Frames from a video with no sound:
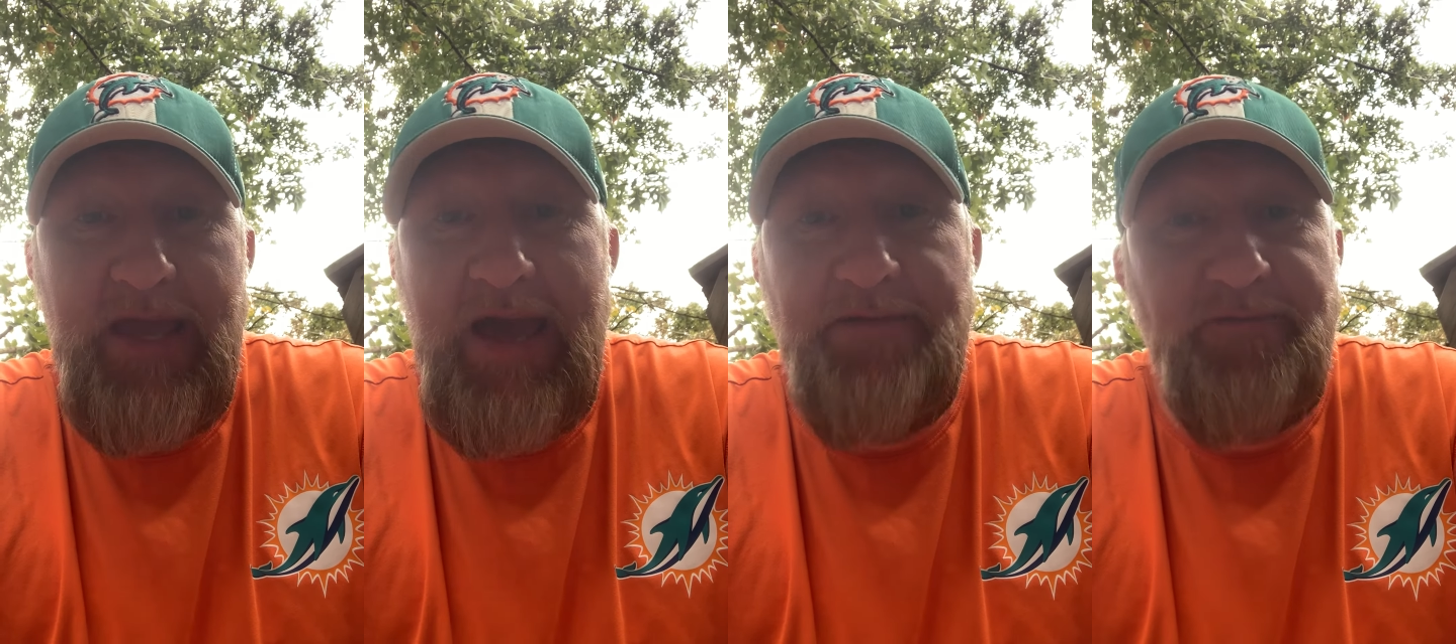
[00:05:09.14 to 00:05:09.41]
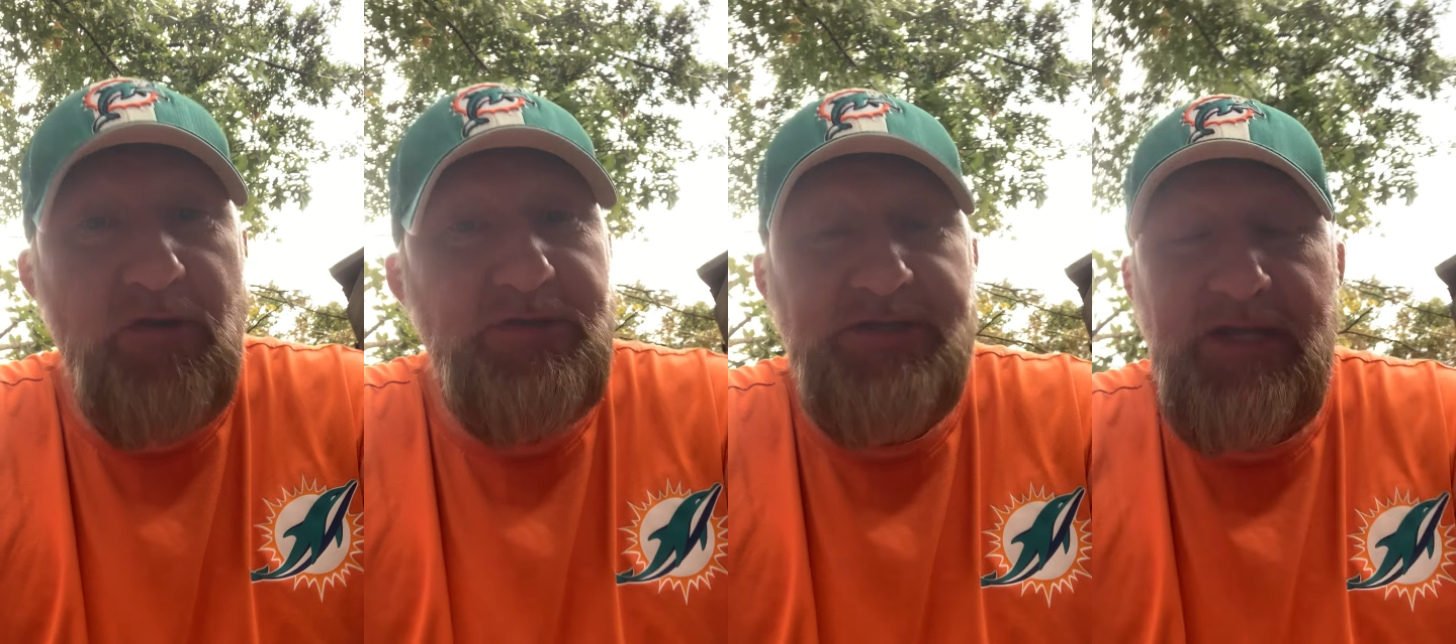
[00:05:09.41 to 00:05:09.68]
the
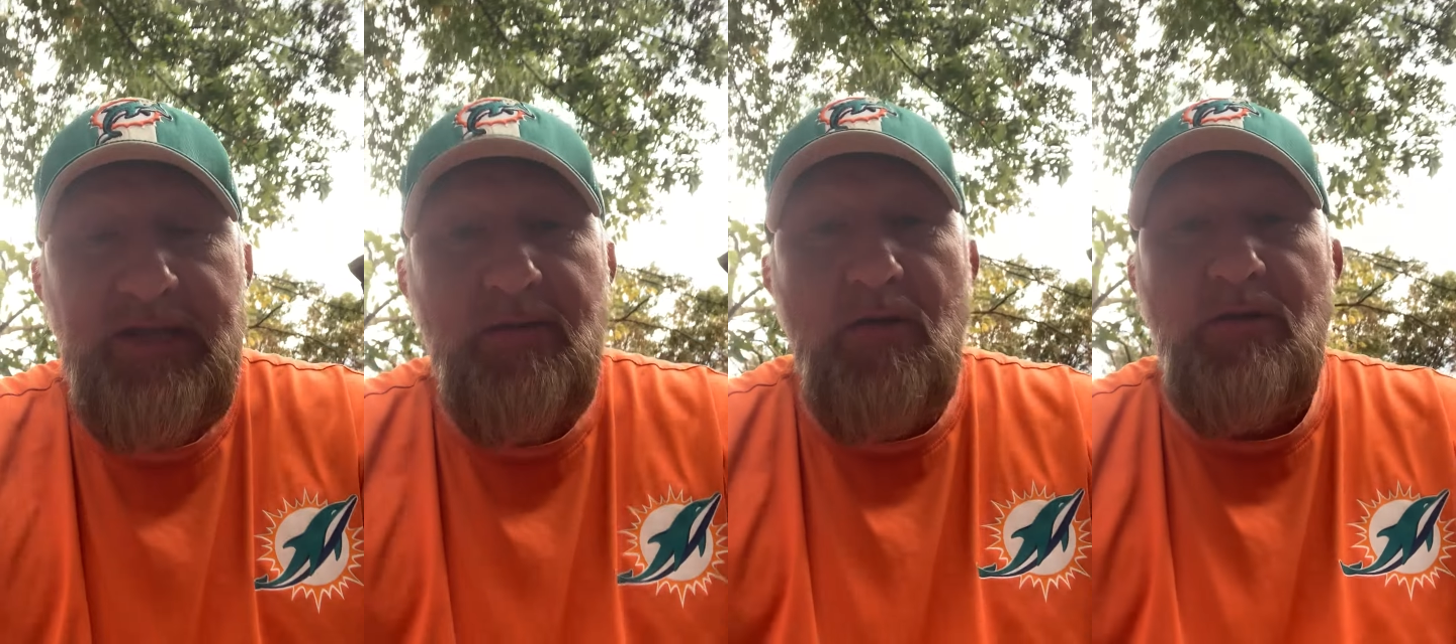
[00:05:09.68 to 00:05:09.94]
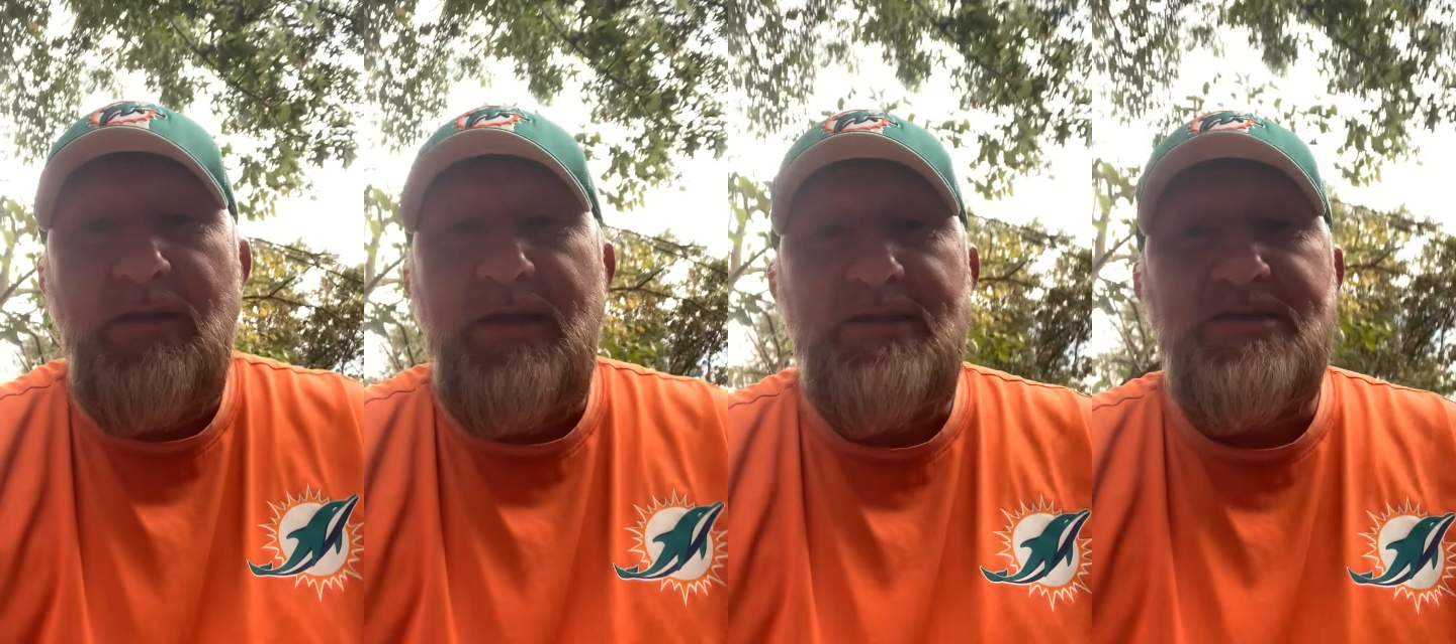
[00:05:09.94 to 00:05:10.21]
adversity
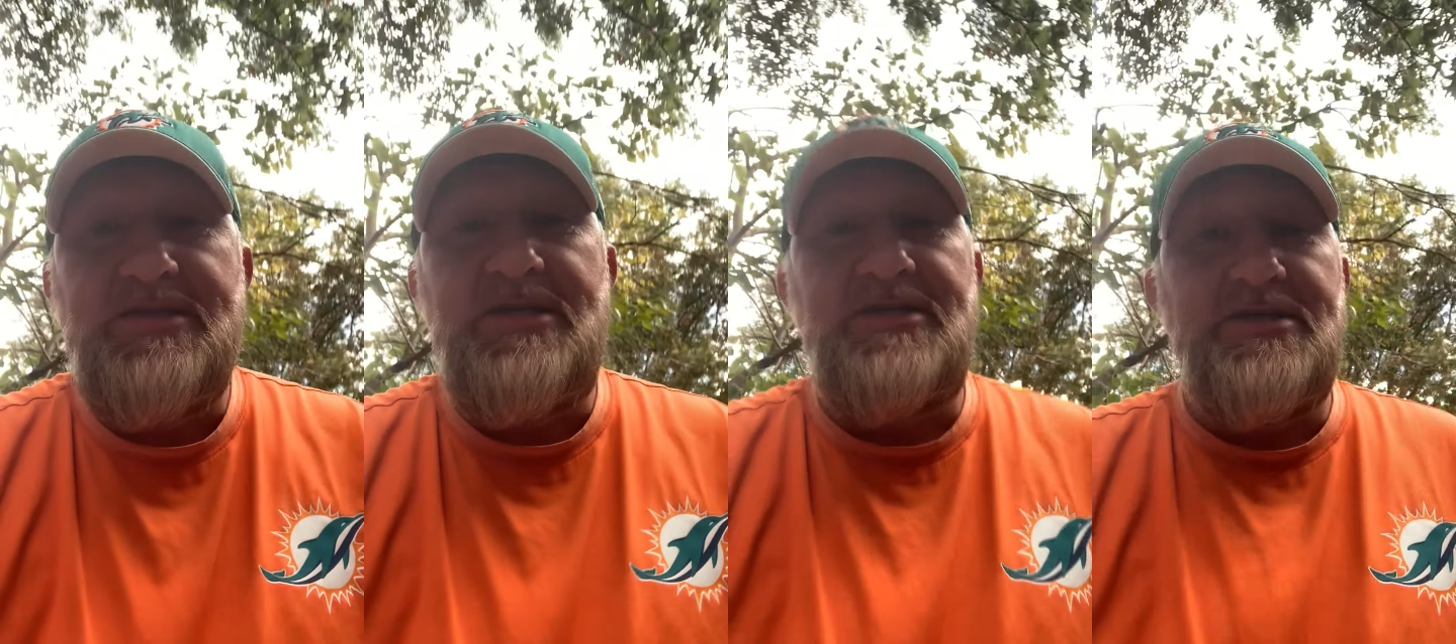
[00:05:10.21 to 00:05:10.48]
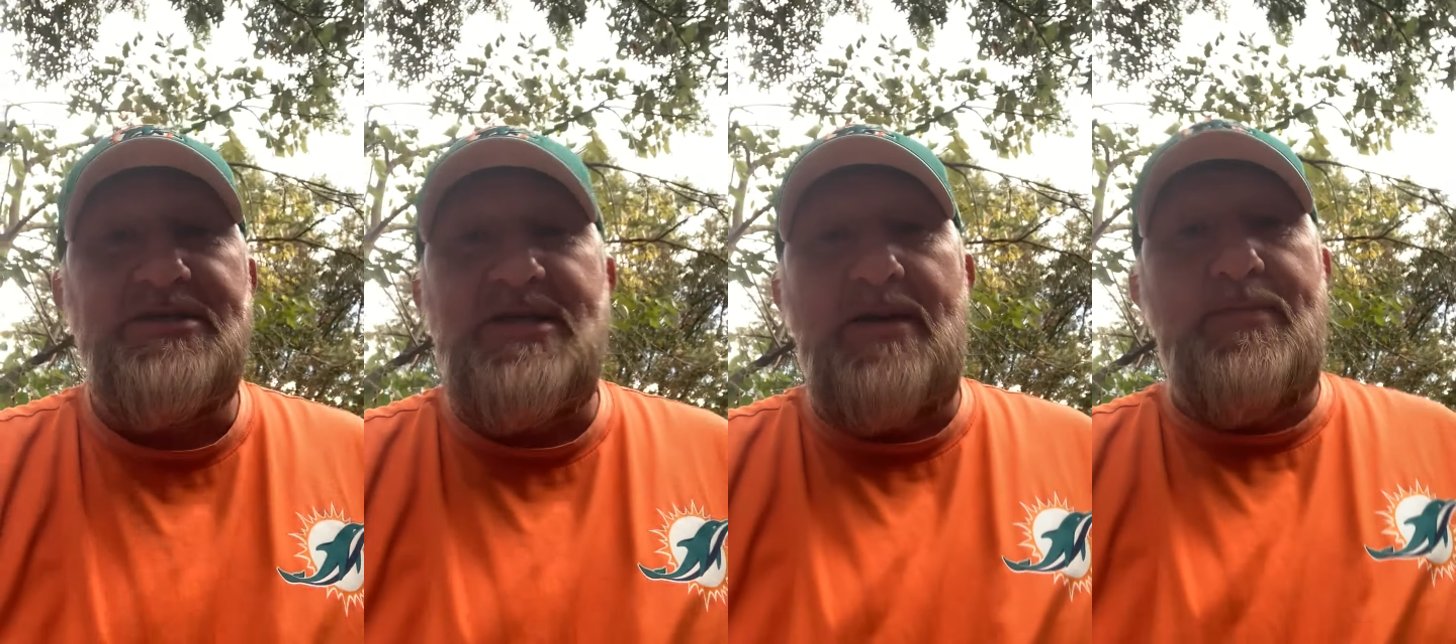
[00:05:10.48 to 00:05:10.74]
early in the
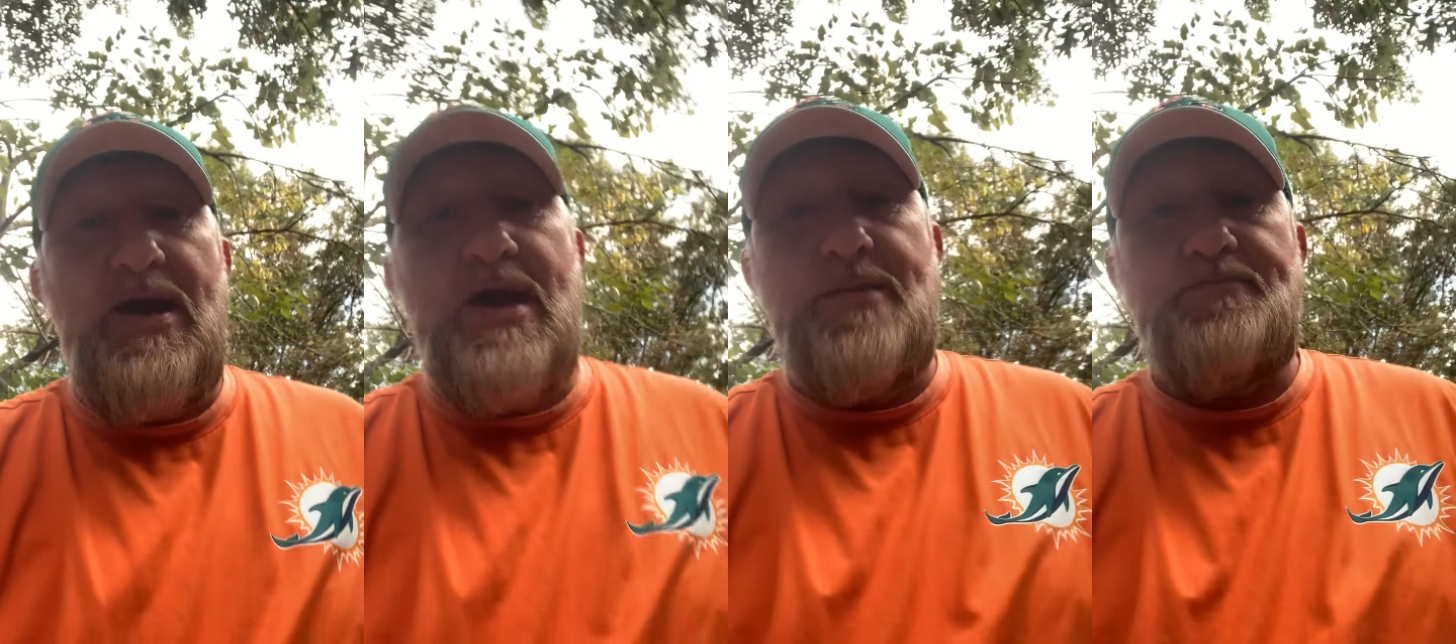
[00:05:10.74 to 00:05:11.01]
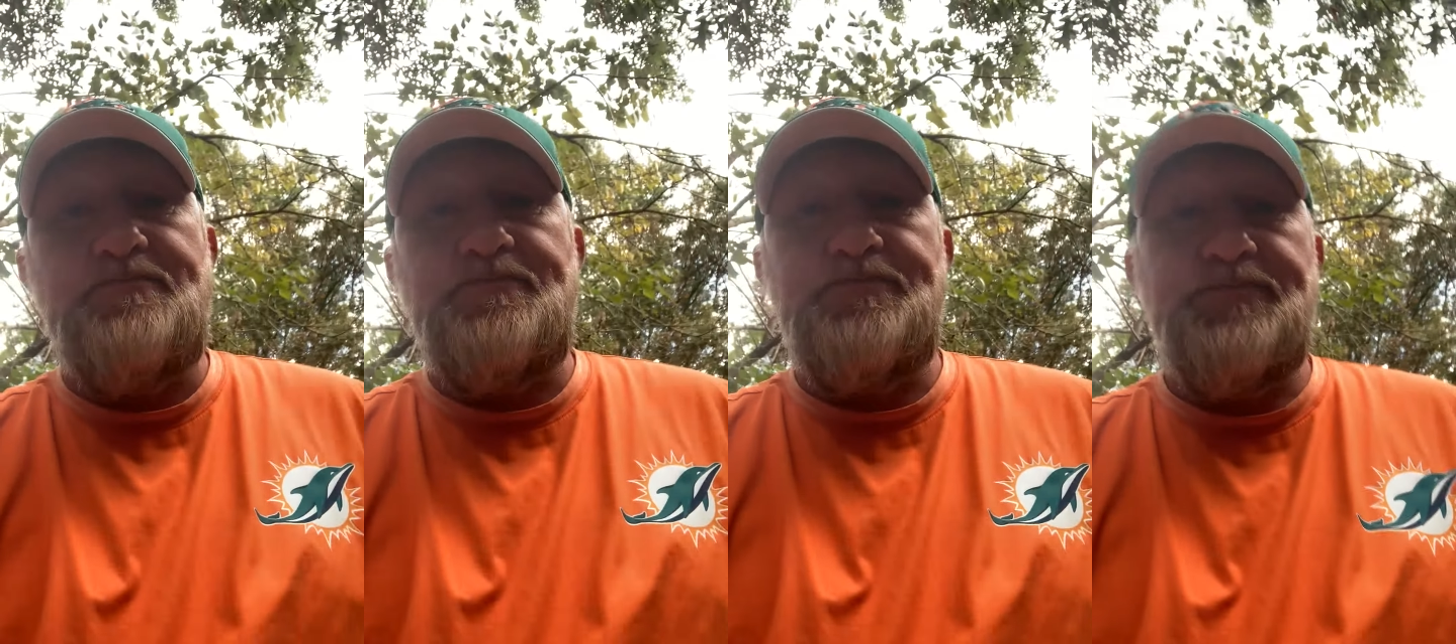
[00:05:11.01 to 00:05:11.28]
season is not bad.